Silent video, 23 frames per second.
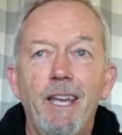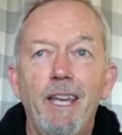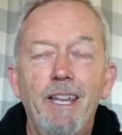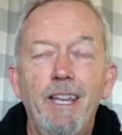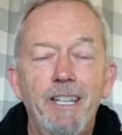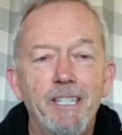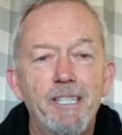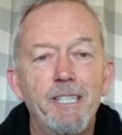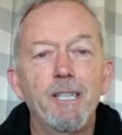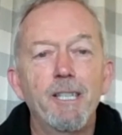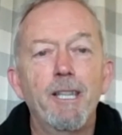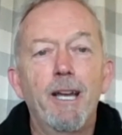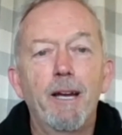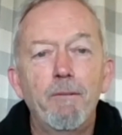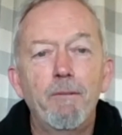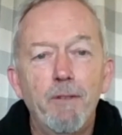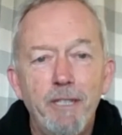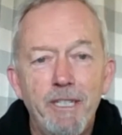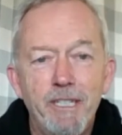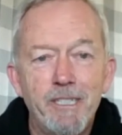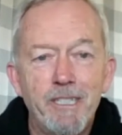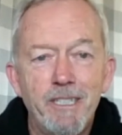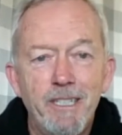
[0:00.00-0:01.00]
as lovely
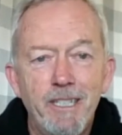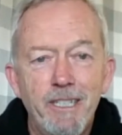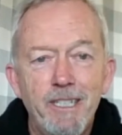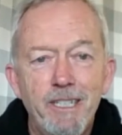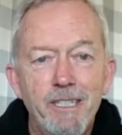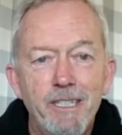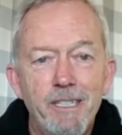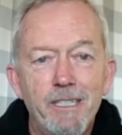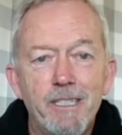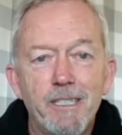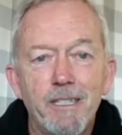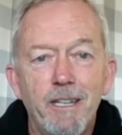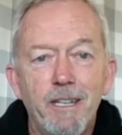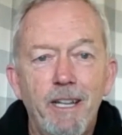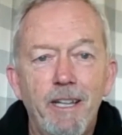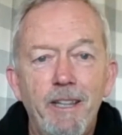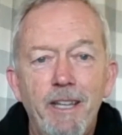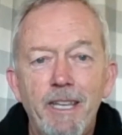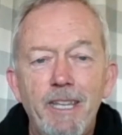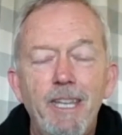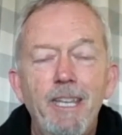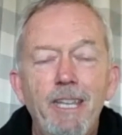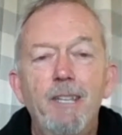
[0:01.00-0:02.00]
as it is, and
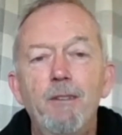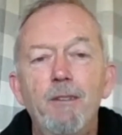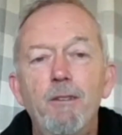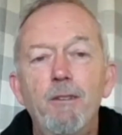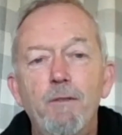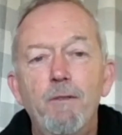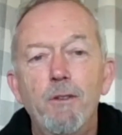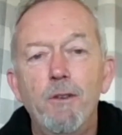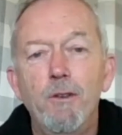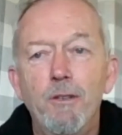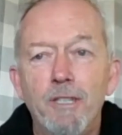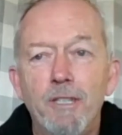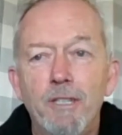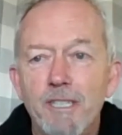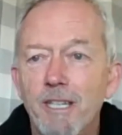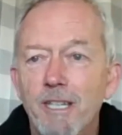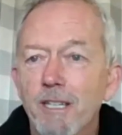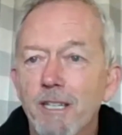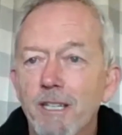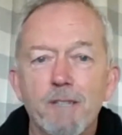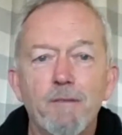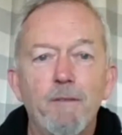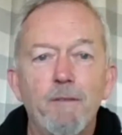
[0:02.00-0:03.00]
they get interviewed and say,
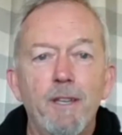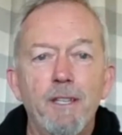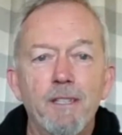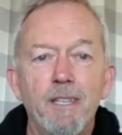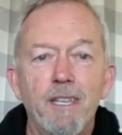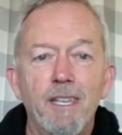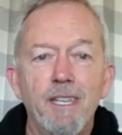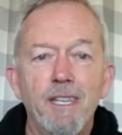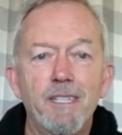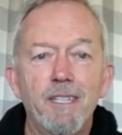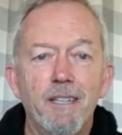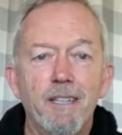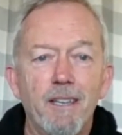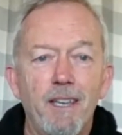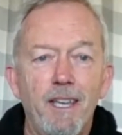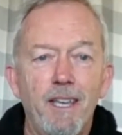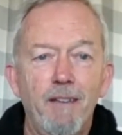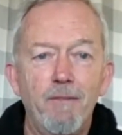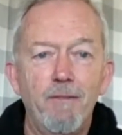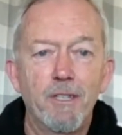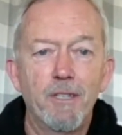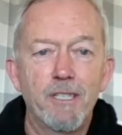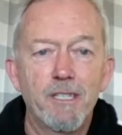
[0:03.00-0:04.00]
looks fantastic. They
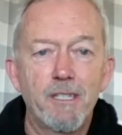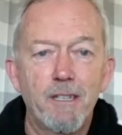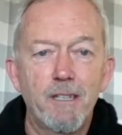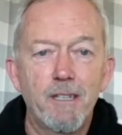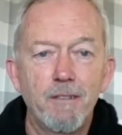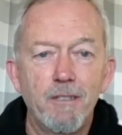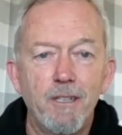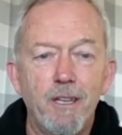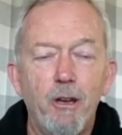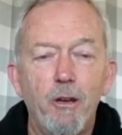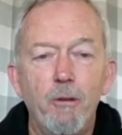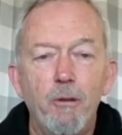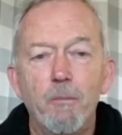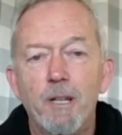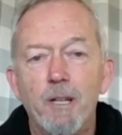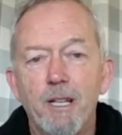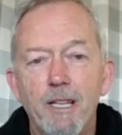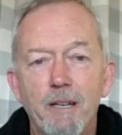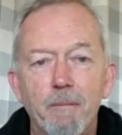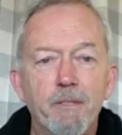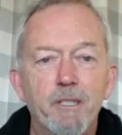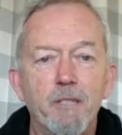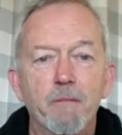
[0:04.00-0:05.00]
have this home
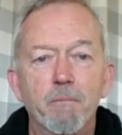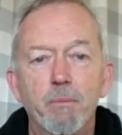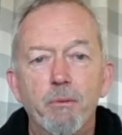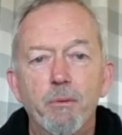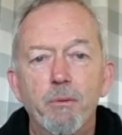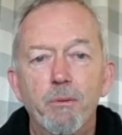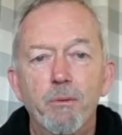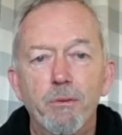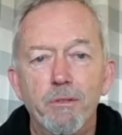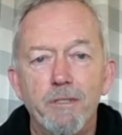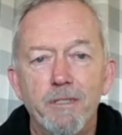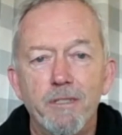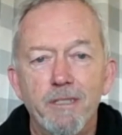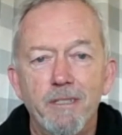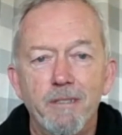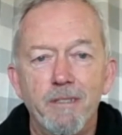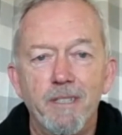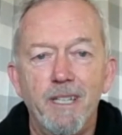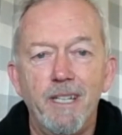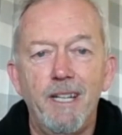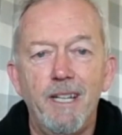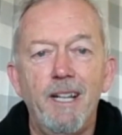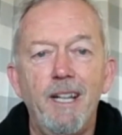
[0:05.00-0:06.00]
club support and,
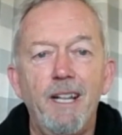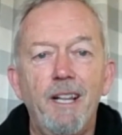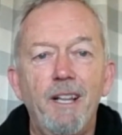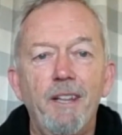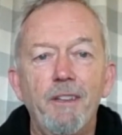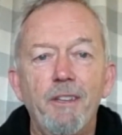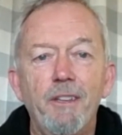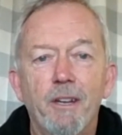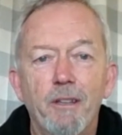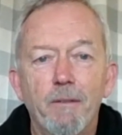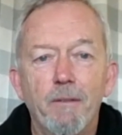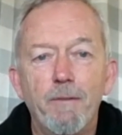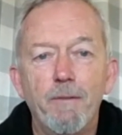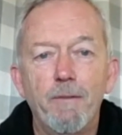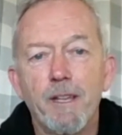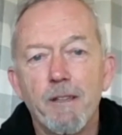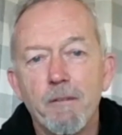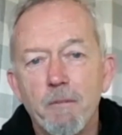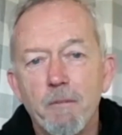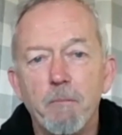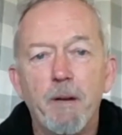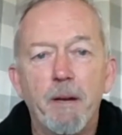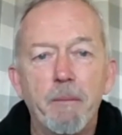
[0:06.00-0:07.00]
you know, the fact
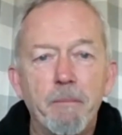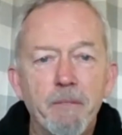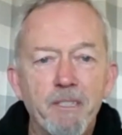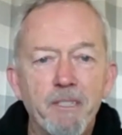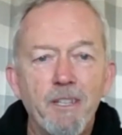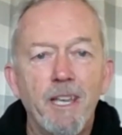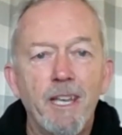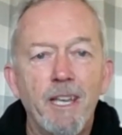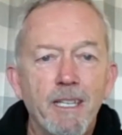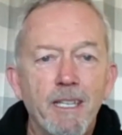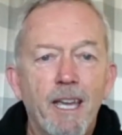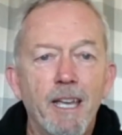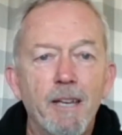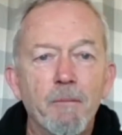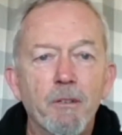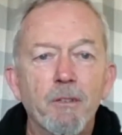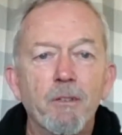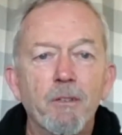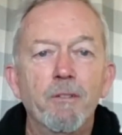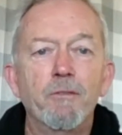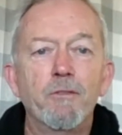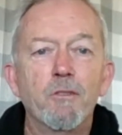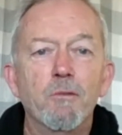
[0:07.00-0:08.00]
my mum and dad came
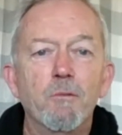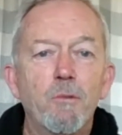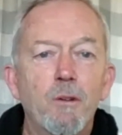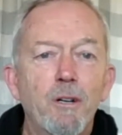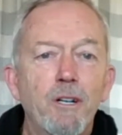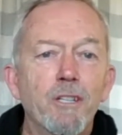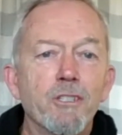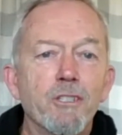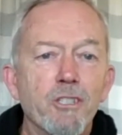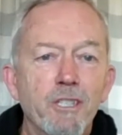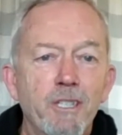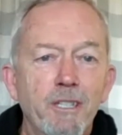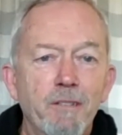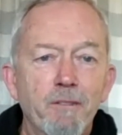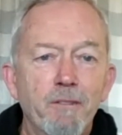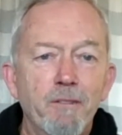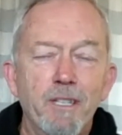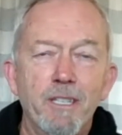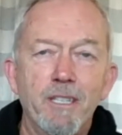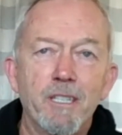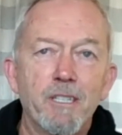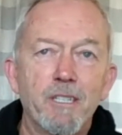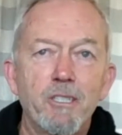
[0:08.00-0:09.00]
along to watch and
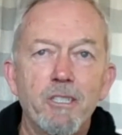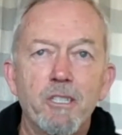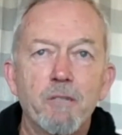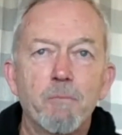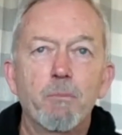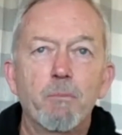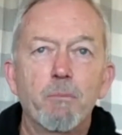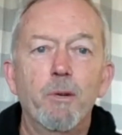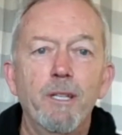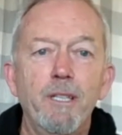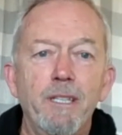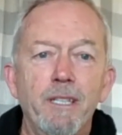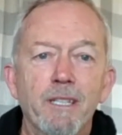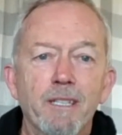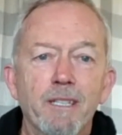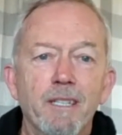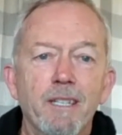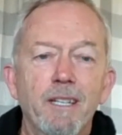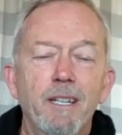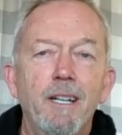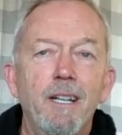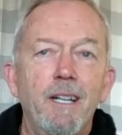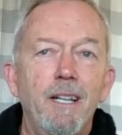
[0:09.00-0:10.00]
everything, it's just brilliant.
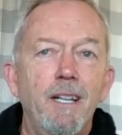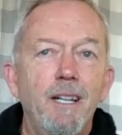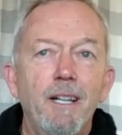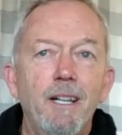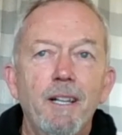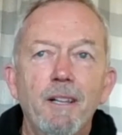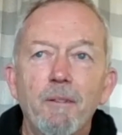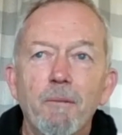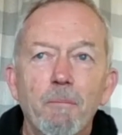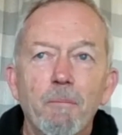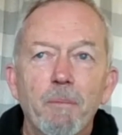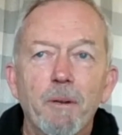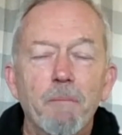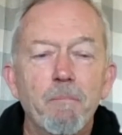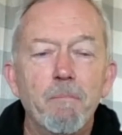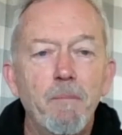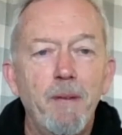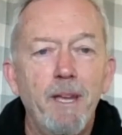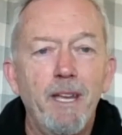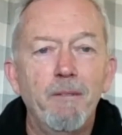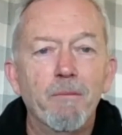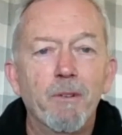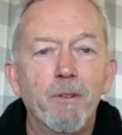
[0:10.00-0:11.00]
But
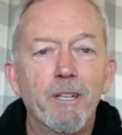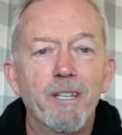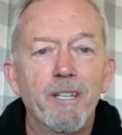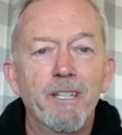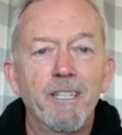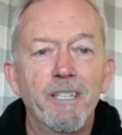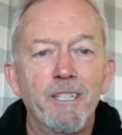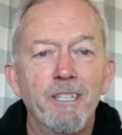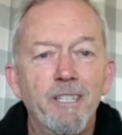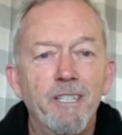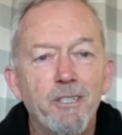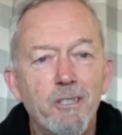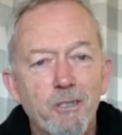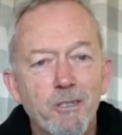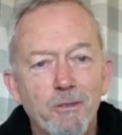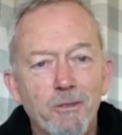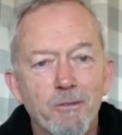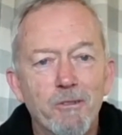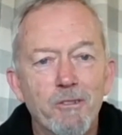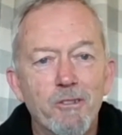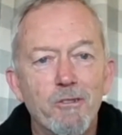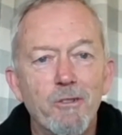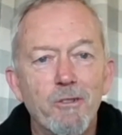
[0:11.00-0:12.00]
man, what an additional
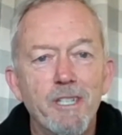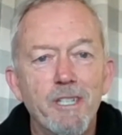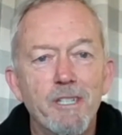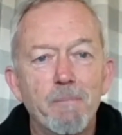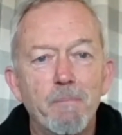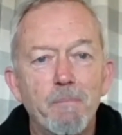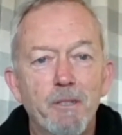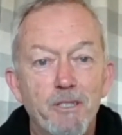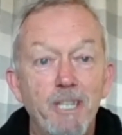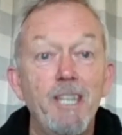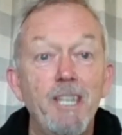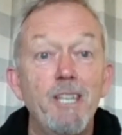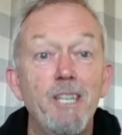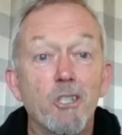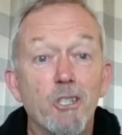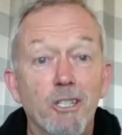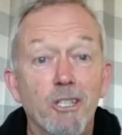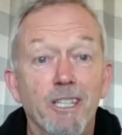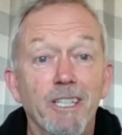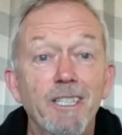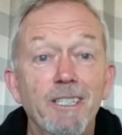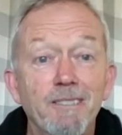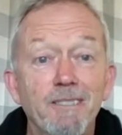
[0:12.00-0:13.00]
stress
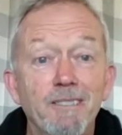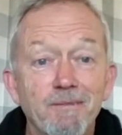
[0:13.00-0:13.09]
potentially